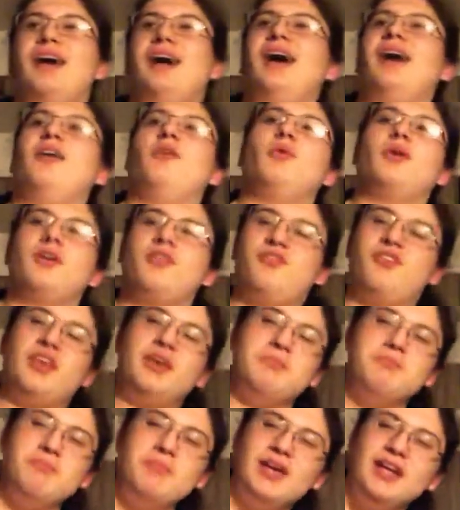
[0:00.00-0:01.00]
I don't want to
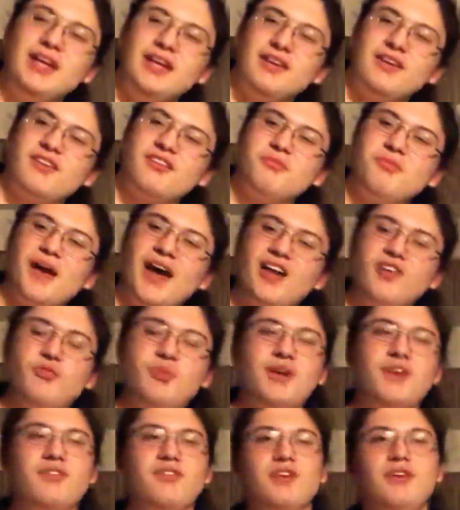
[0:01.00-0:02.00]
say meaningless match,
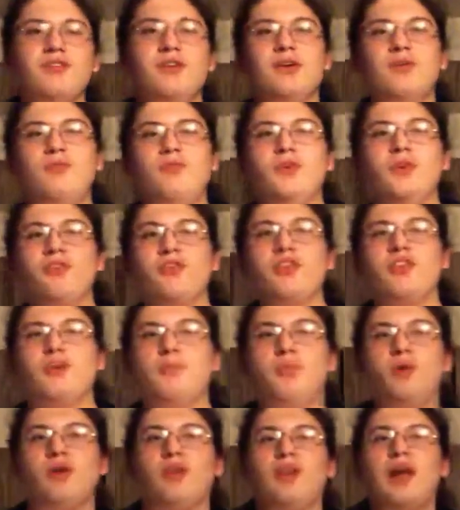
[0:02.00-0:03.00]
because it feels like they
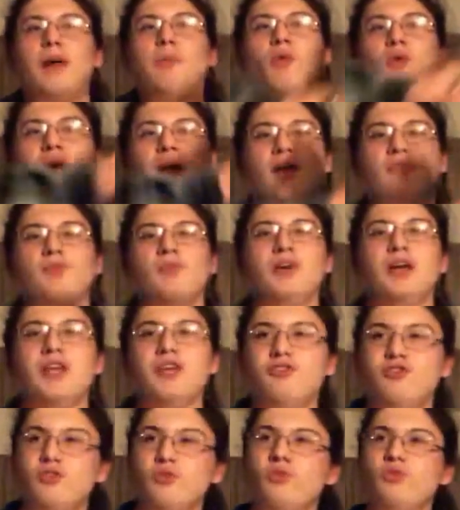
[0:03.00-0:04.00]
put a lot more effort
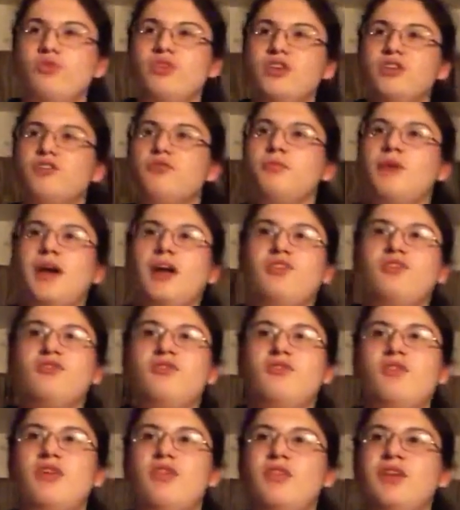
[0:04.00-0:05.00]
into this
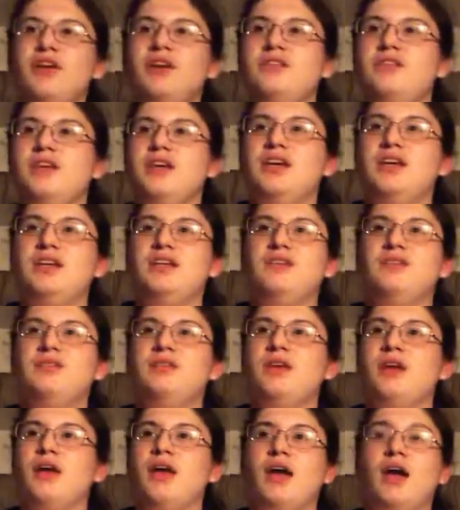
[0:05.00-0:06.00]
match than they did,
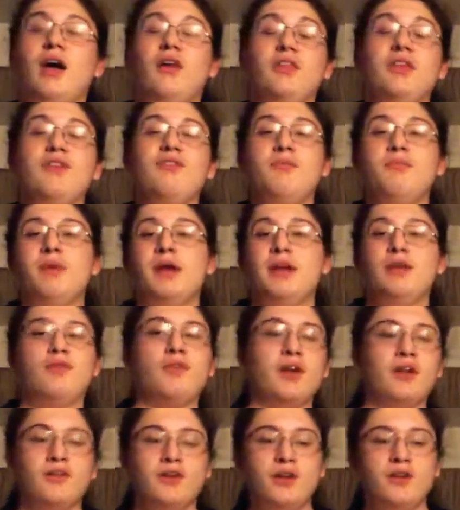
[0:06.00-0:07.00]
hell, even Benny
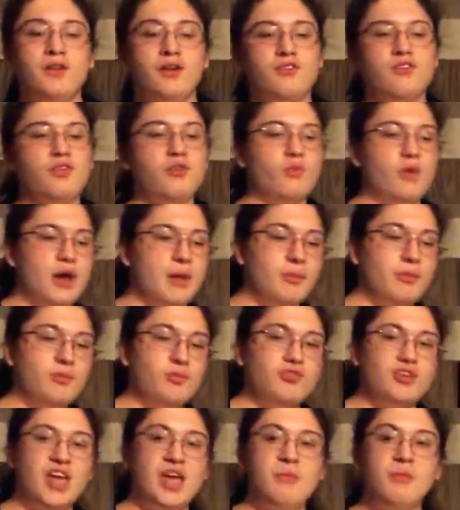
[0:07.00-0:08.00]
Franklin and Dustin Raymond,
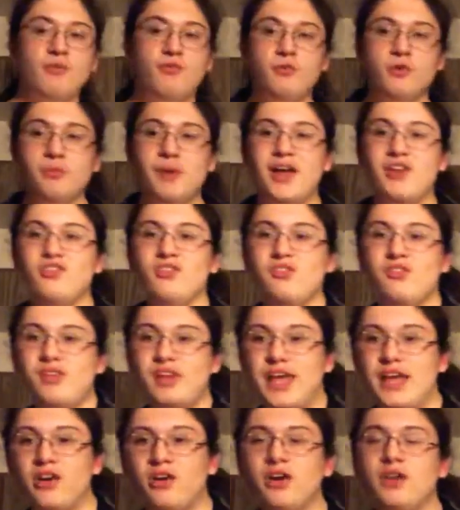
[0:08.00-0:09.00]
which came a few matches
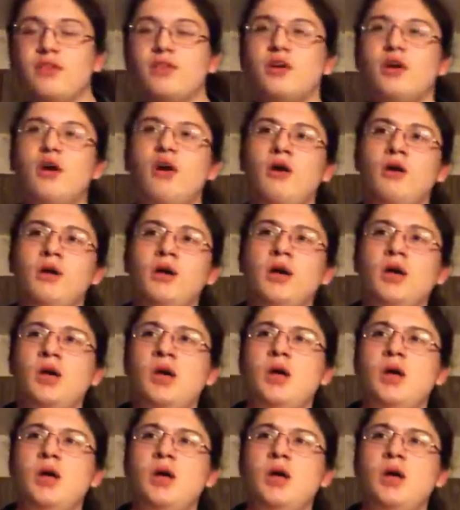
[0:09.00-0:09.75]
later in the card.